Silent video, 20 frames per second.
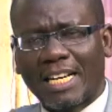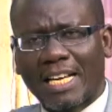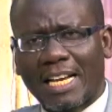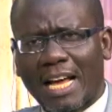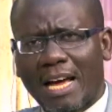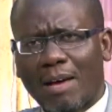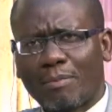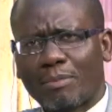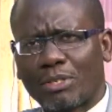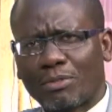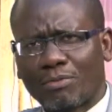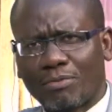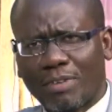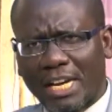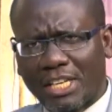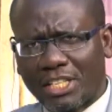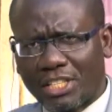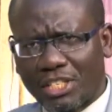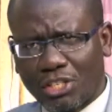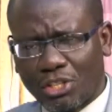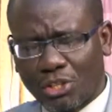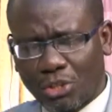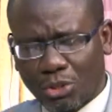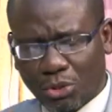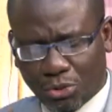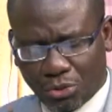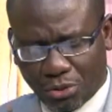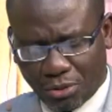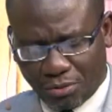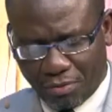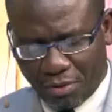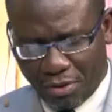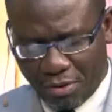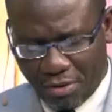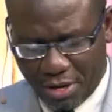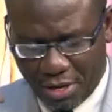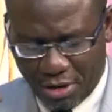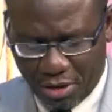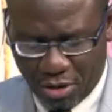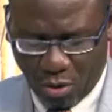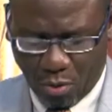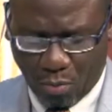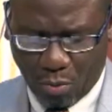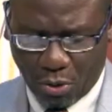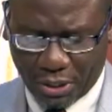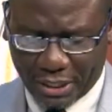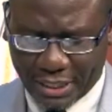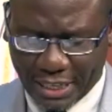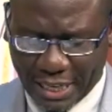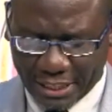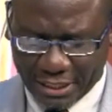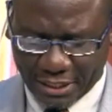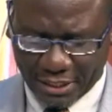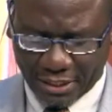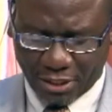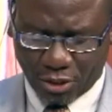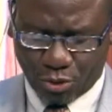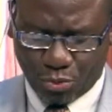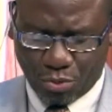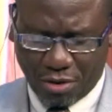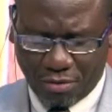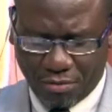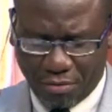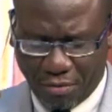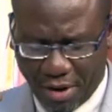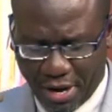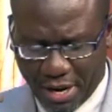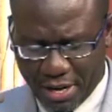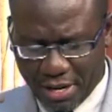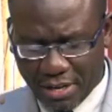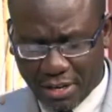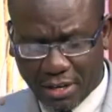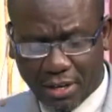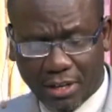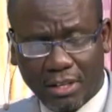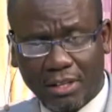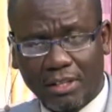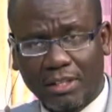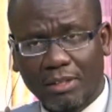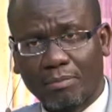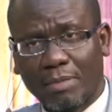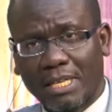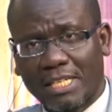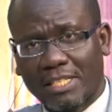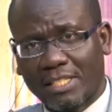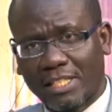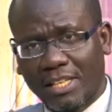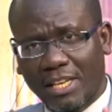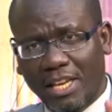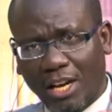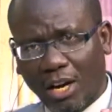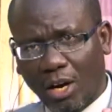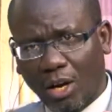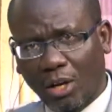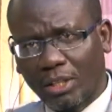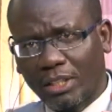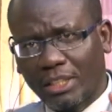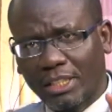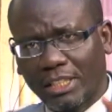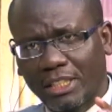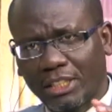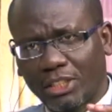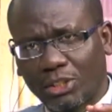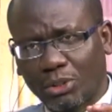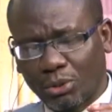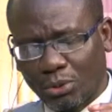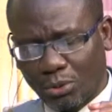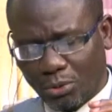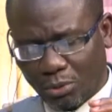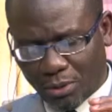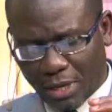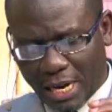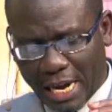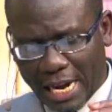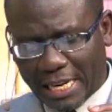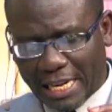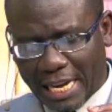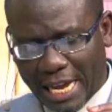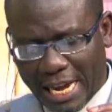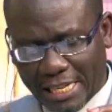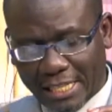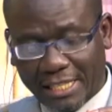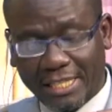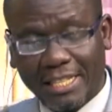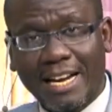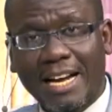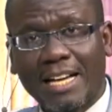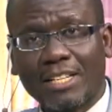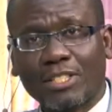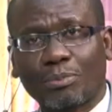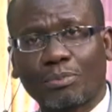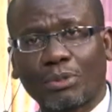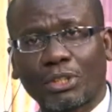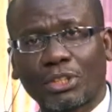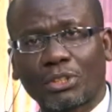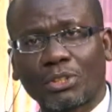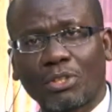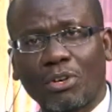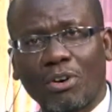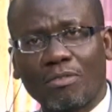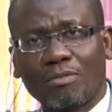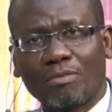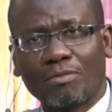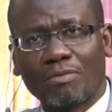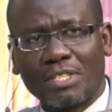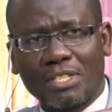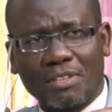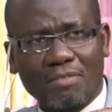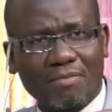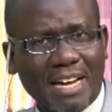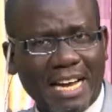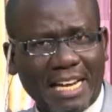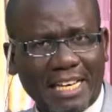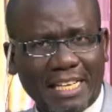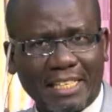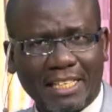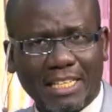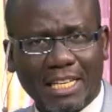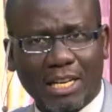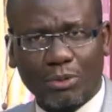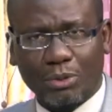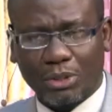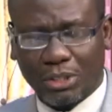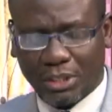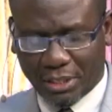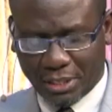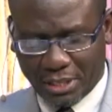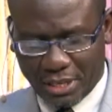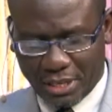And I'm inviting you to a very common text that we have read, but seeking only to highlight the aspect of divine encounter.